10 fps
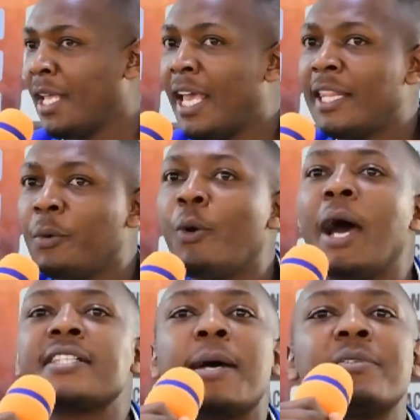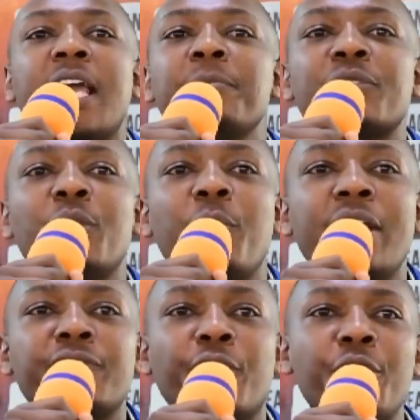Well, sometimes we wait
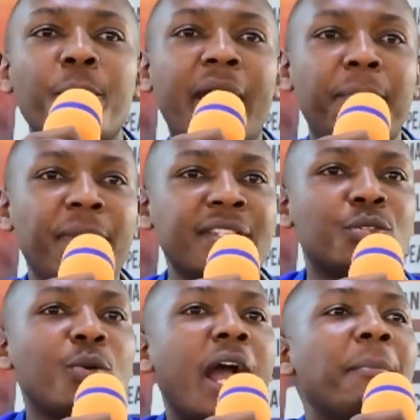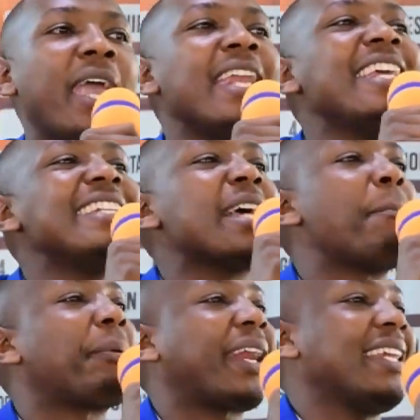for human beings to come and
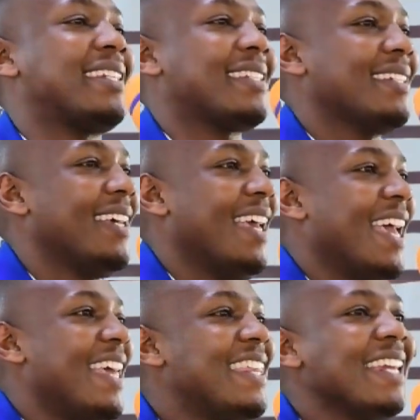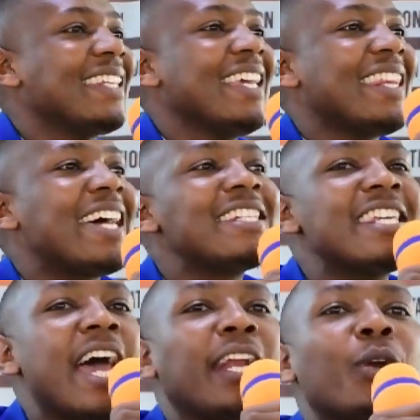interpret, thinking that they
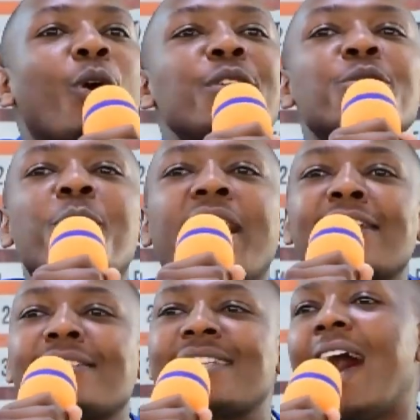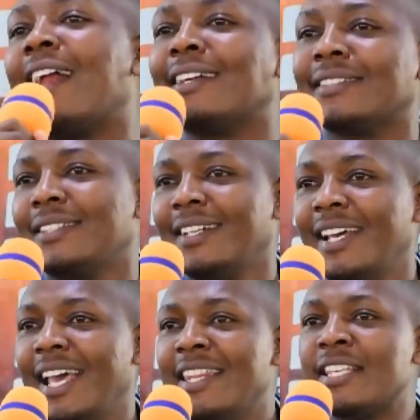are going to understand
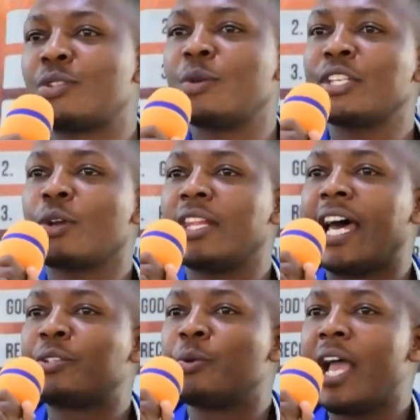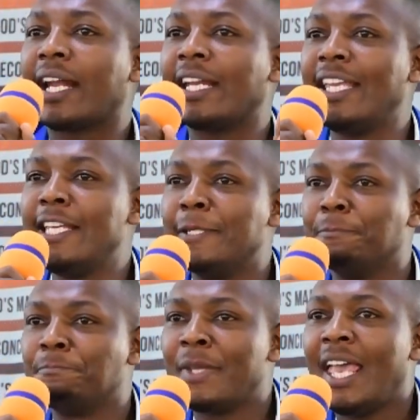the situation that we are in,
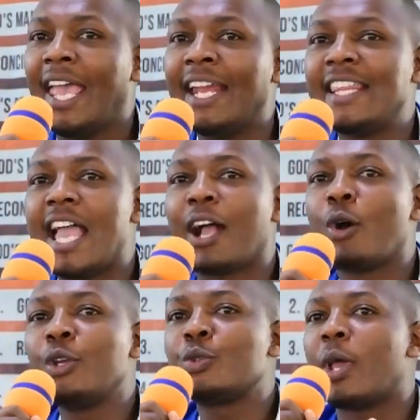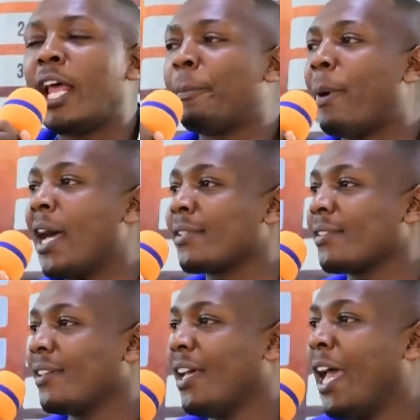and they are going to help
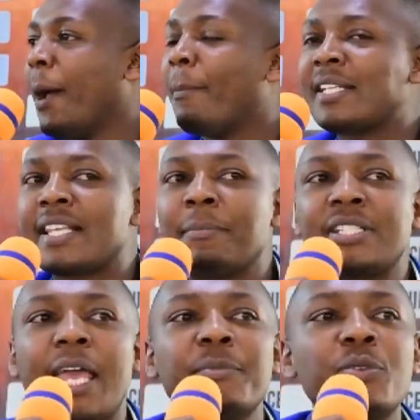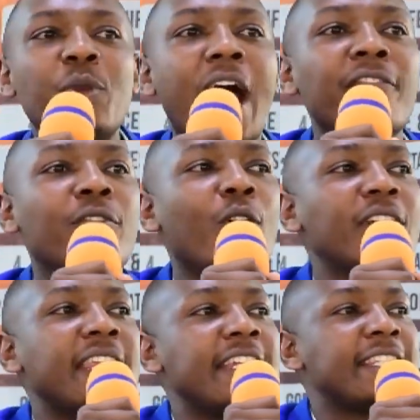us. But sometimes we have got
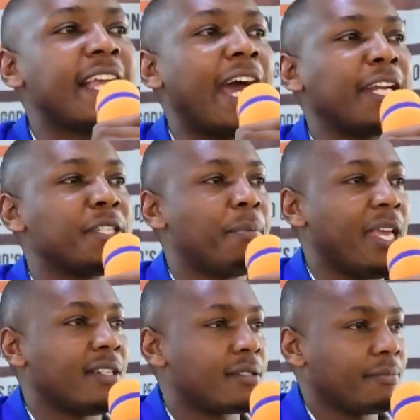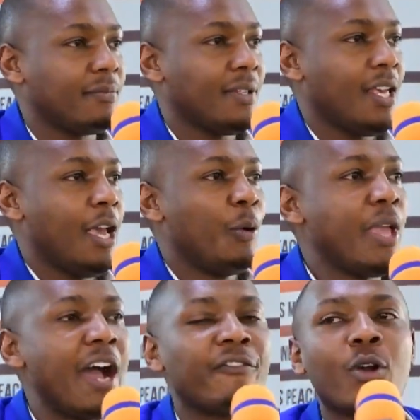the discouragement. We
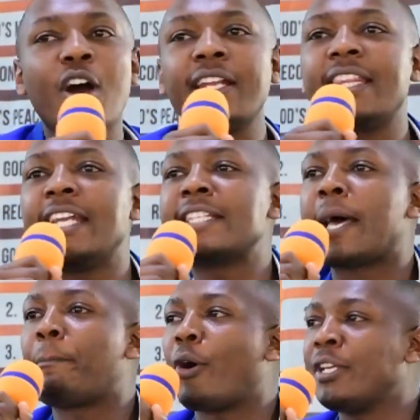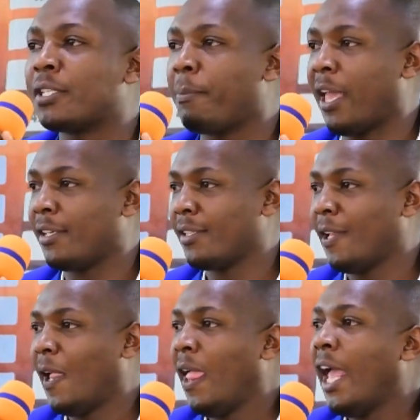have got the disappointment.
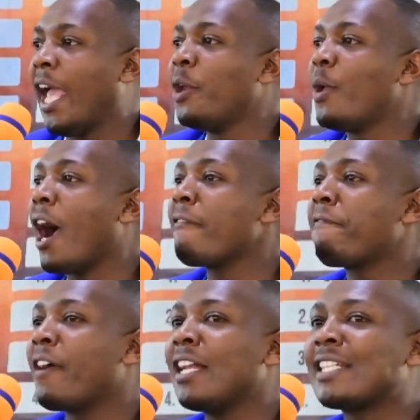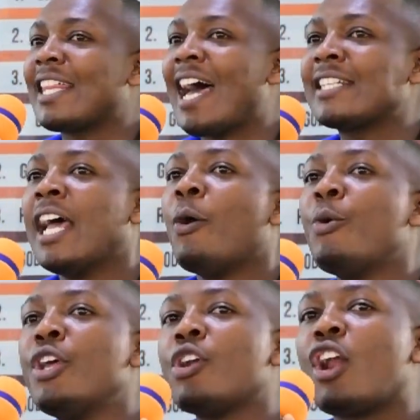And we have felt that
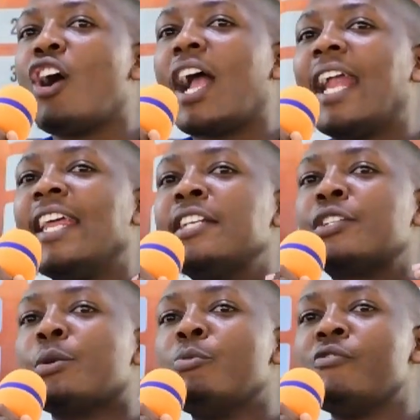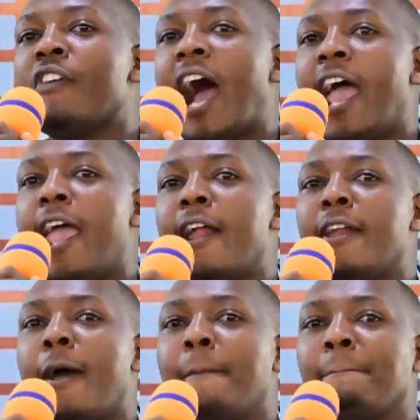we no longer need to move ahead.
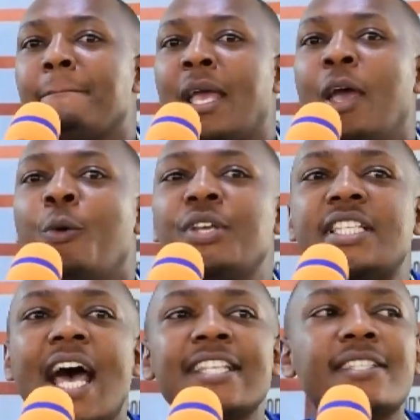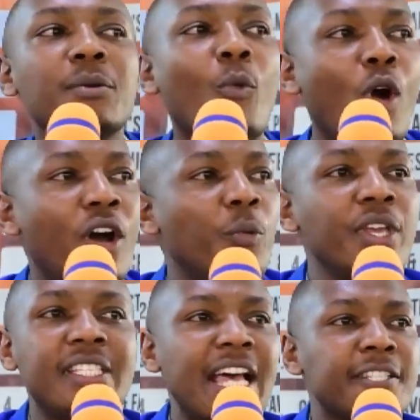We just
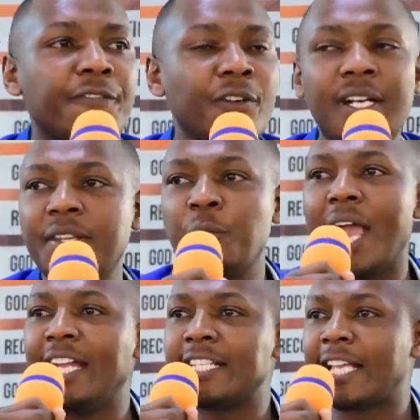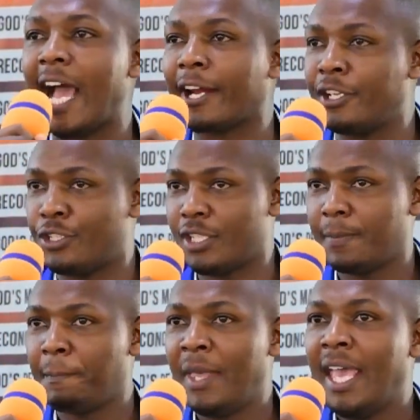feel we are discouraged.
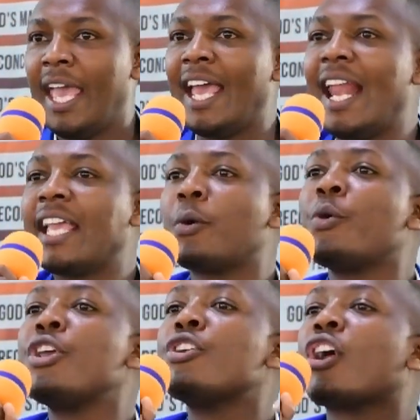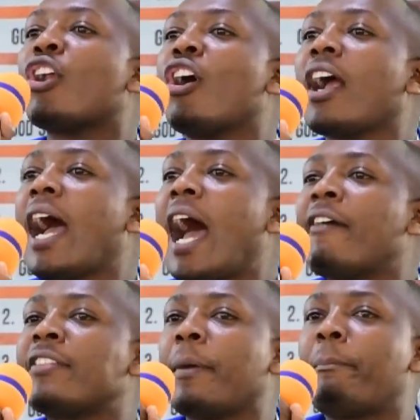And like we no longer have
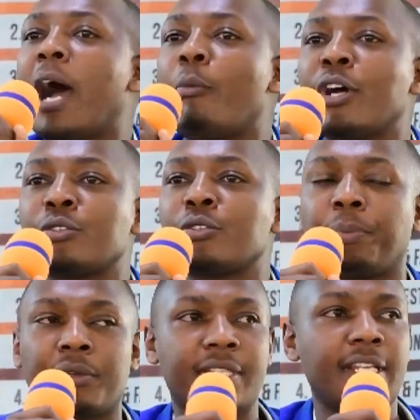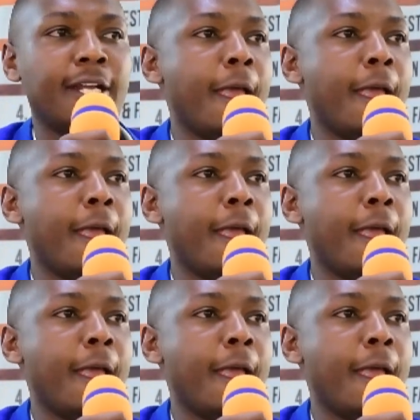the power to proceed.